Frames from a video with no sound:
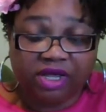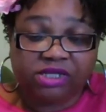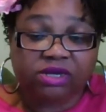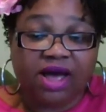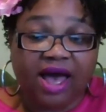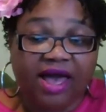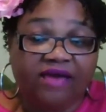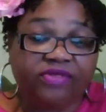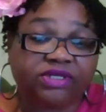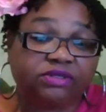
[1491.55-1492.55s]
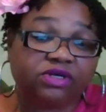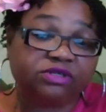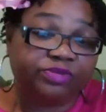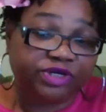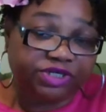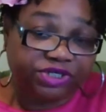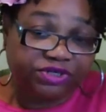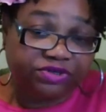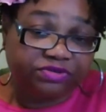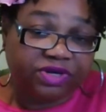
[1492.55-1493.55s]
So I have the source book
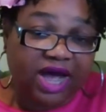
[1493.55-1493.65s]
too.